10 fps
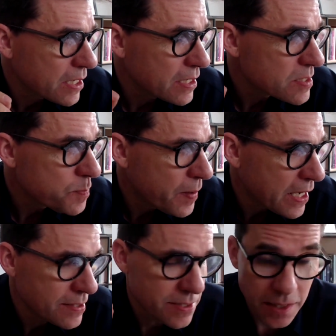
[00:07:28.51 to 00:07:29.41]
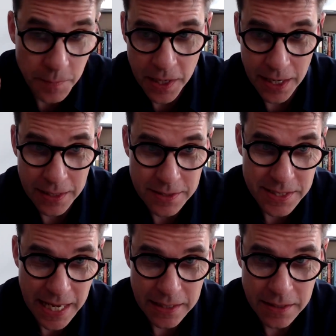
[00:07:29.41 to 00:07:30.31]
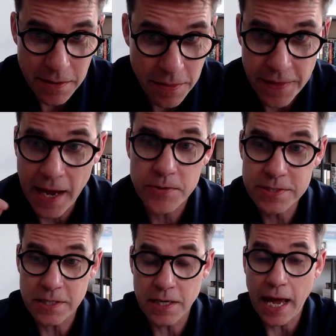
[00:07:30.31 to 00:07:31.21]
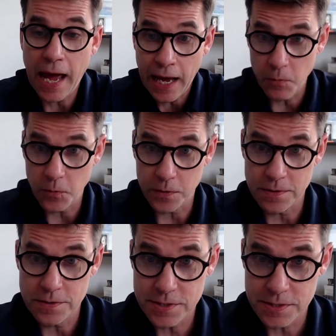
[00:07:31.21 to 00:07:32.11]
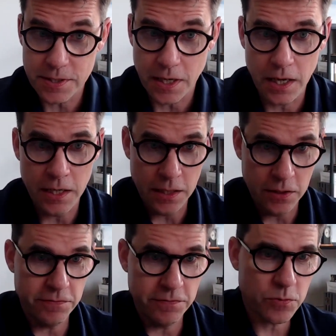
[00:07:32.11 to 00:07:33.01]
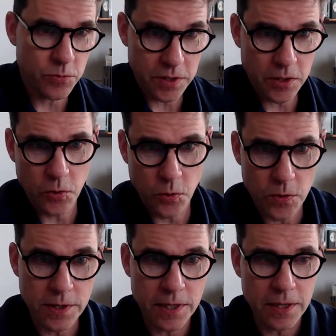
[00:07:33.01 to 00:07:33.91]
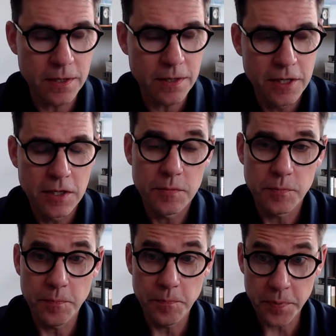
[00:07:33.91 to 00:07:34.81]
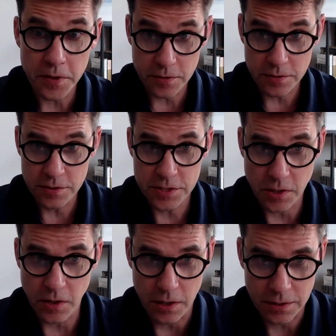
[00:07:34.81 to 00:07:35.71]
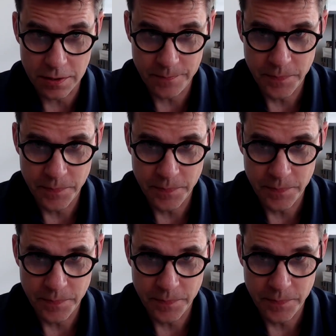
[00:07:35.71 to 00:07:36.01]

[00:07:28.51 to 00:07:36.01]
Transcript: It is based upon 10,000 hours of recorded bird song